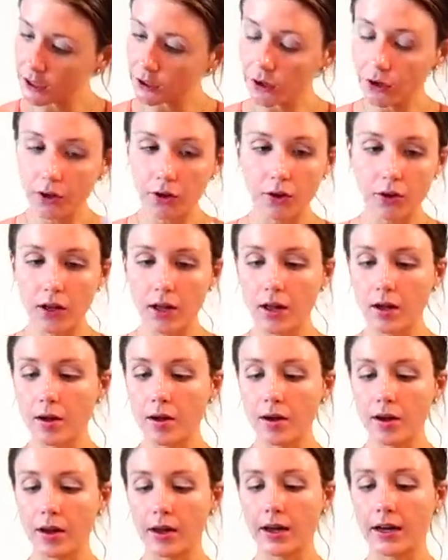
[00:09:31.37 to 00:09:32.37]
little
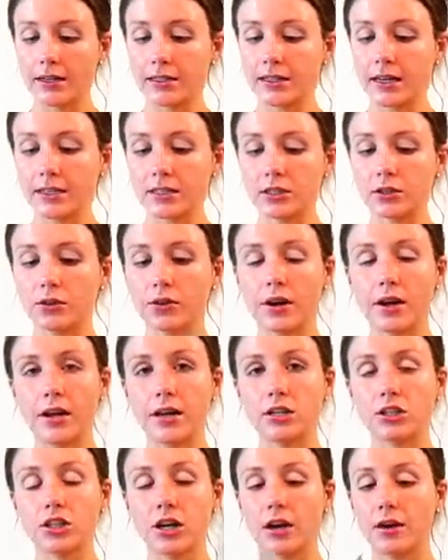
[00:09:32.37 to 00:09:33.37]

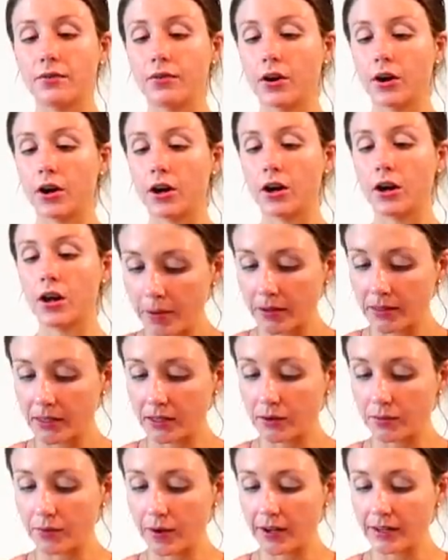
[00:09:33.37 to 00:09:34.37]
accessory shaver, but
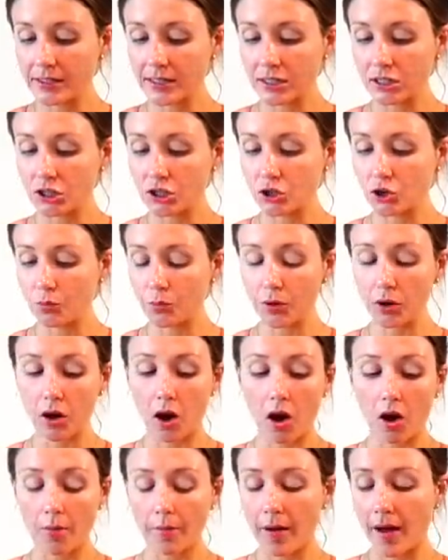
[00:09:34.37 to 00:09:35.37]
the device is super
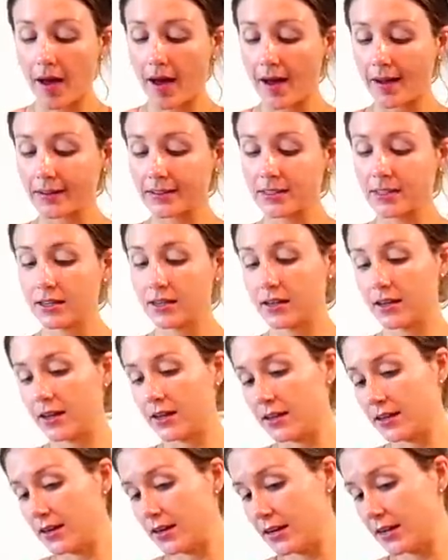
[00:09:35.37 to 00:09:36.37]
compact
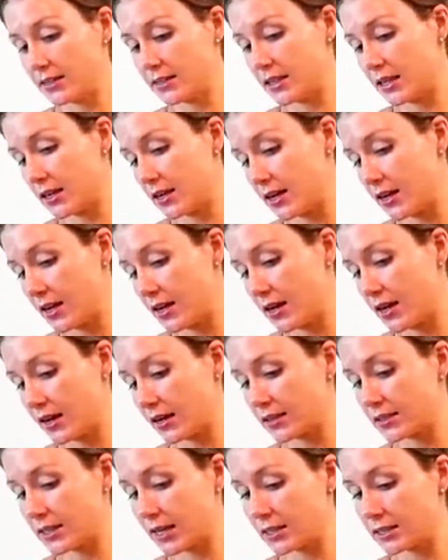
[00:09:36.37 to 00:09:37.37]
and easily
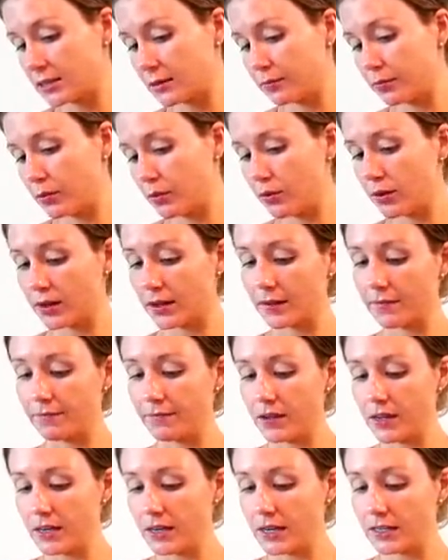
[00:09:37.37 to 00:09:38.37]
accessible and
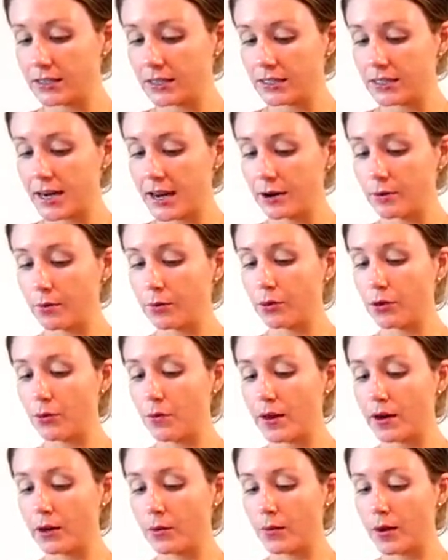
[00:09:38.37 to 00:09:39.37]
convenient to take with
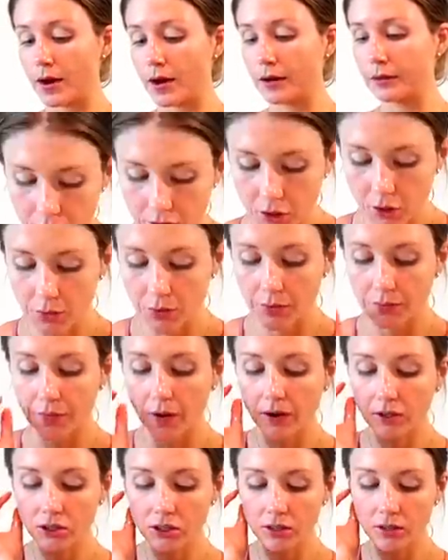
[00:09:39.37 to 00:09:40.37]
you anywhere. So the
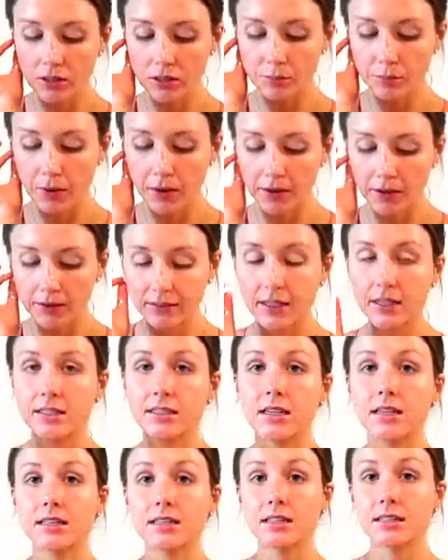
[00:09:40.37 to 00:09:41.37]
function of this product
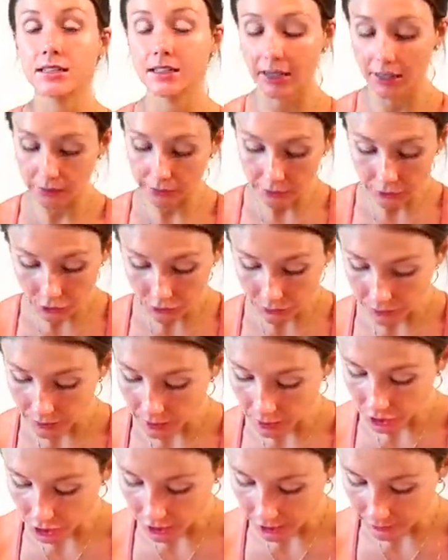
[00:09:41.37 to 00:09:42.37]
is skin
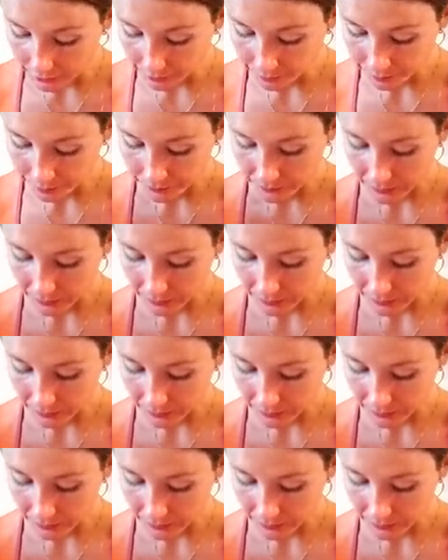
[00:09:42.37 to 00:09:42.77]
rejuvenation.